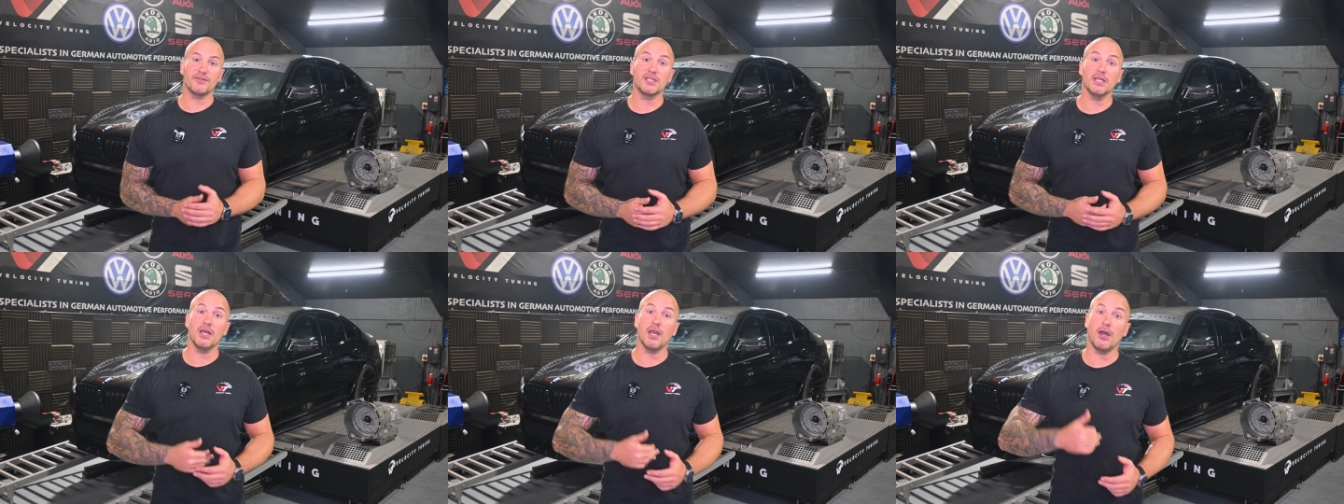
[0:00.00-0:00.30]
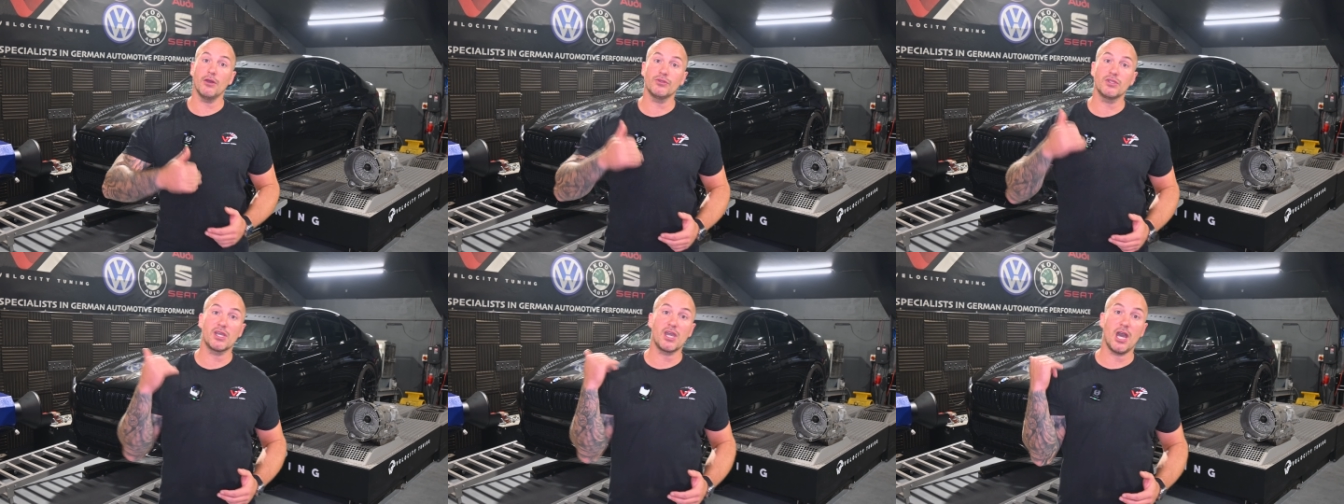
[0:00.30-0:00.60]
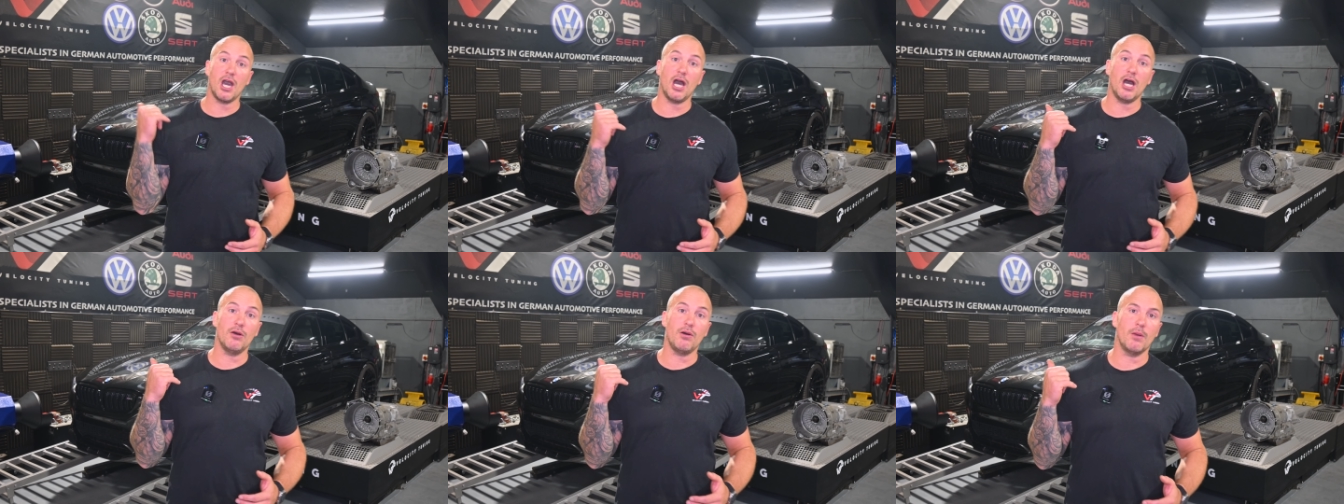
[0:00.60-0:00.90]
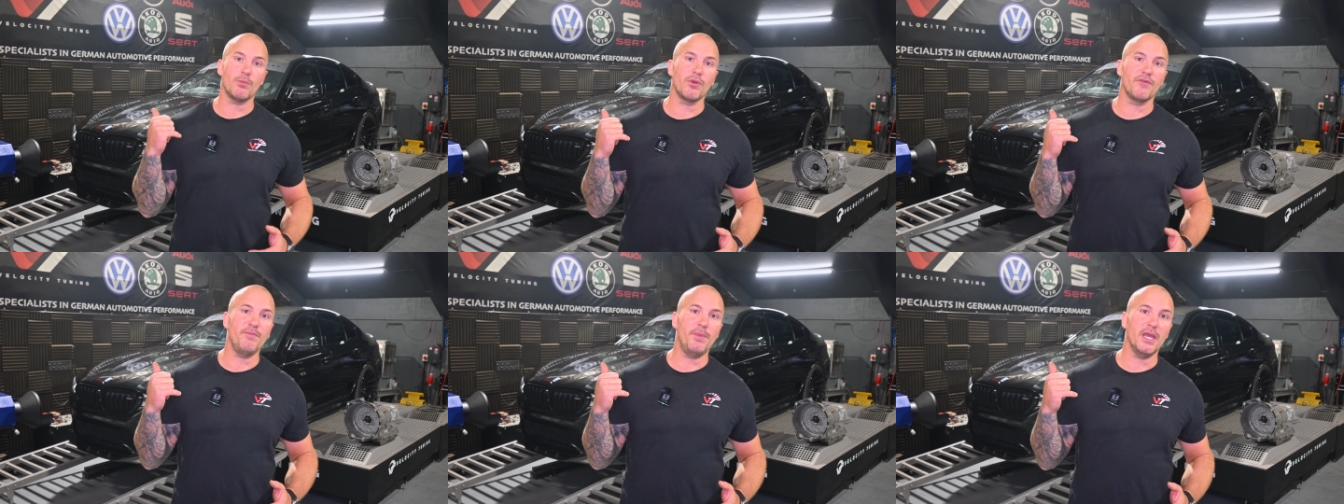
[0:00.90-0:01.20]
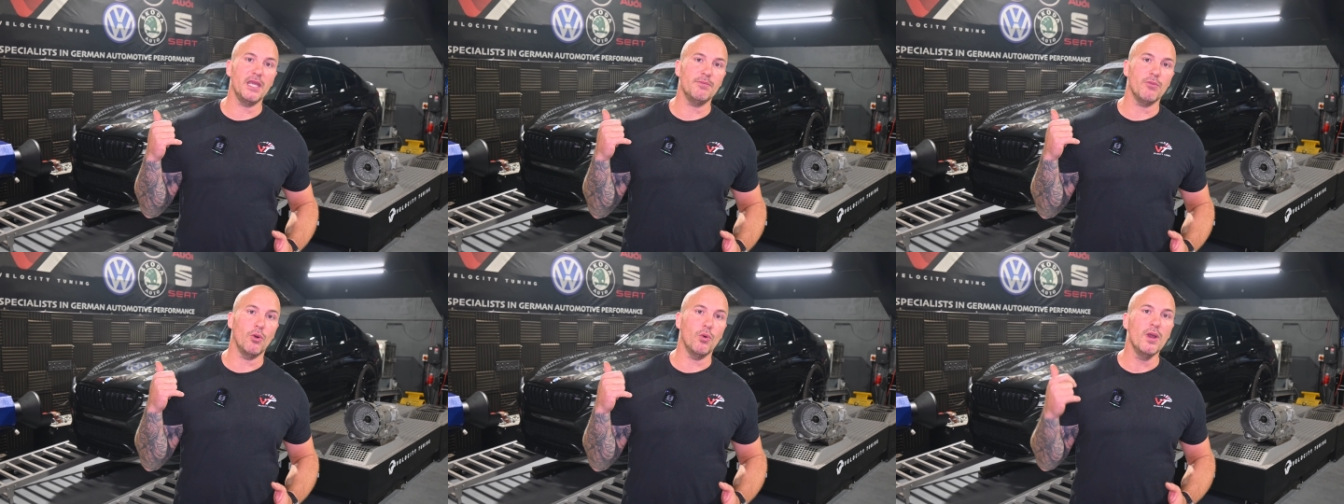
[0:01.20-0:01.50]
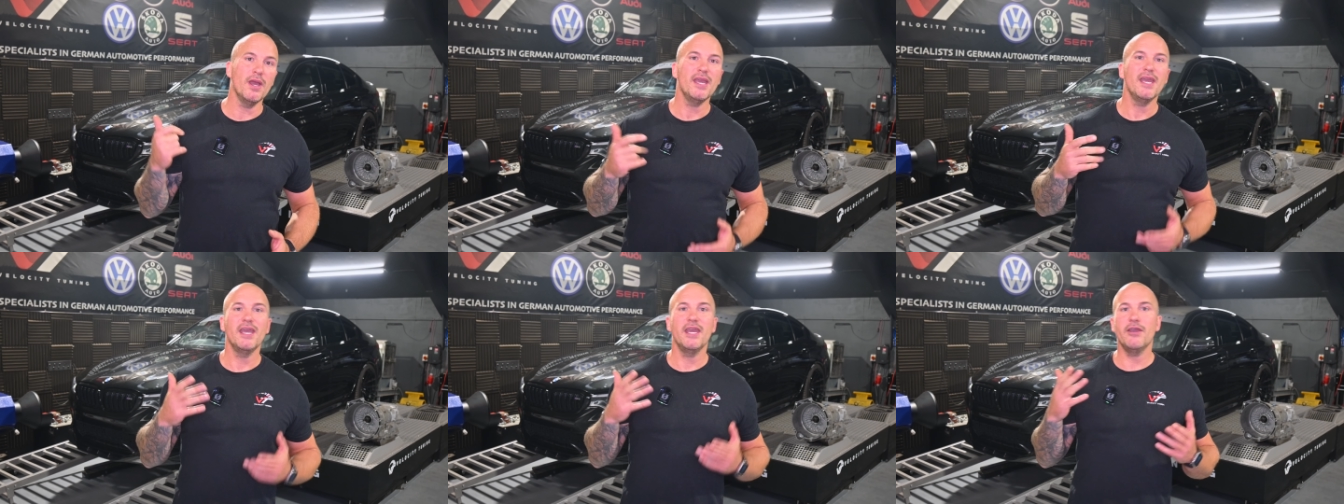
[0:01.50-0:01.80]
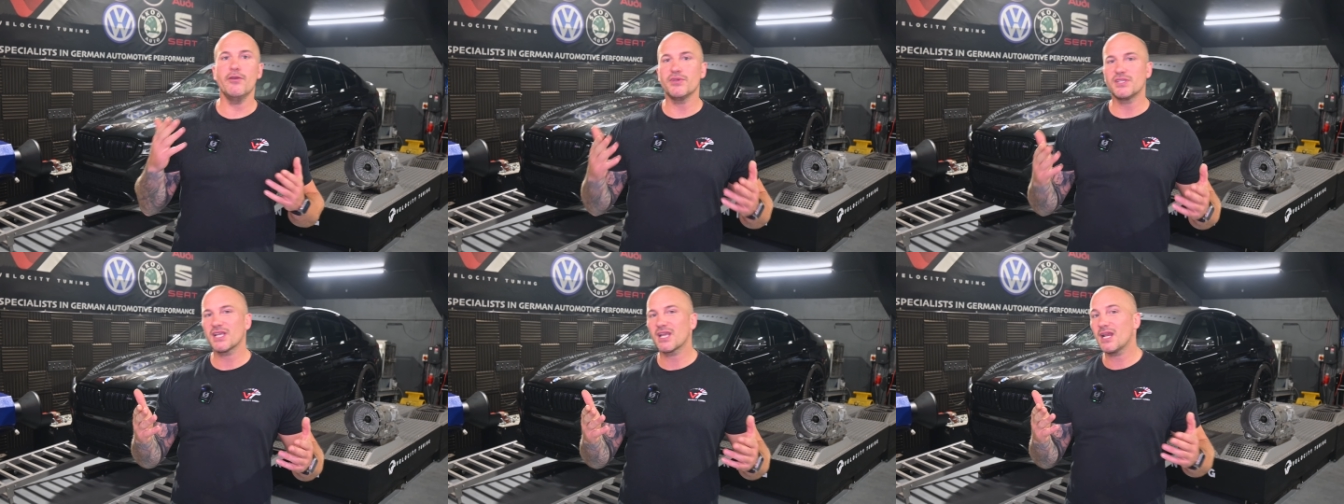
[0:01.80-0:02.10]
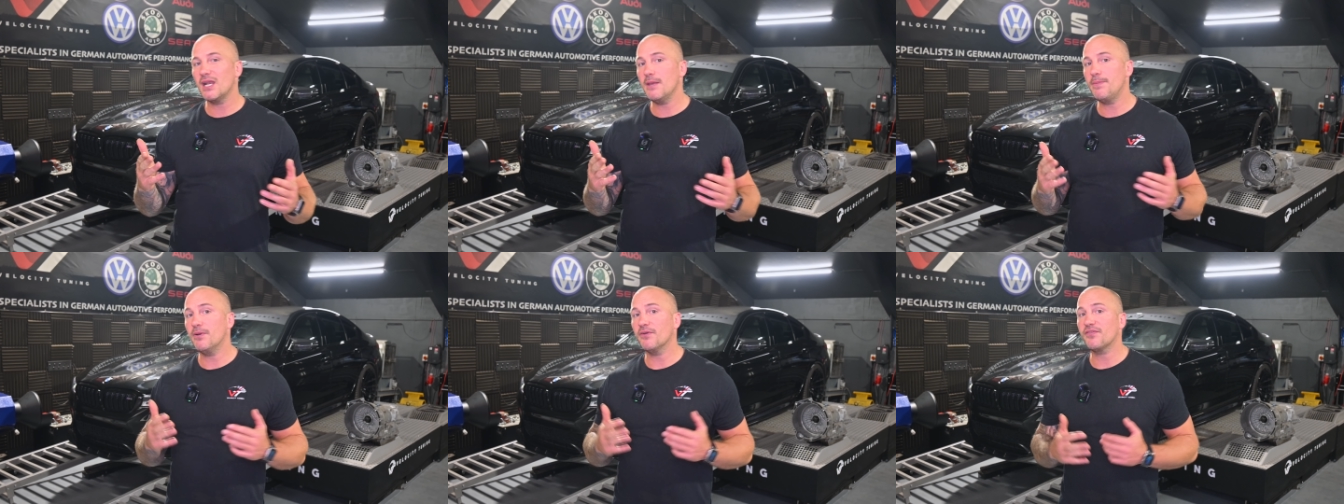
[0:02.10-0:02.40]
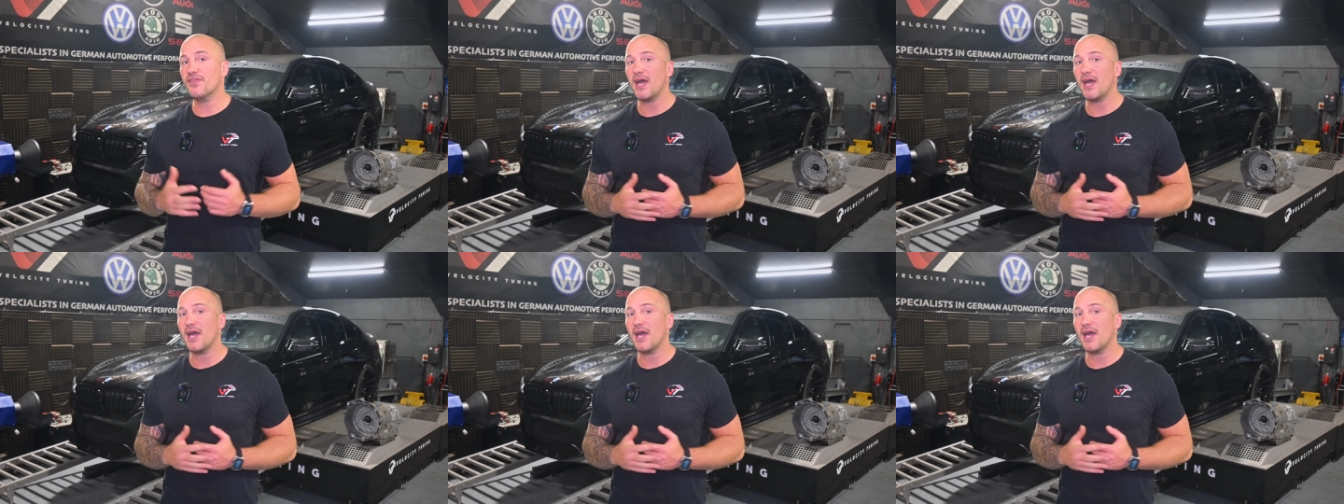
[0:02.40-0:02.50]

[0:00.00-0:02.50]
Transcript: to load the car up with people. Here is a clip of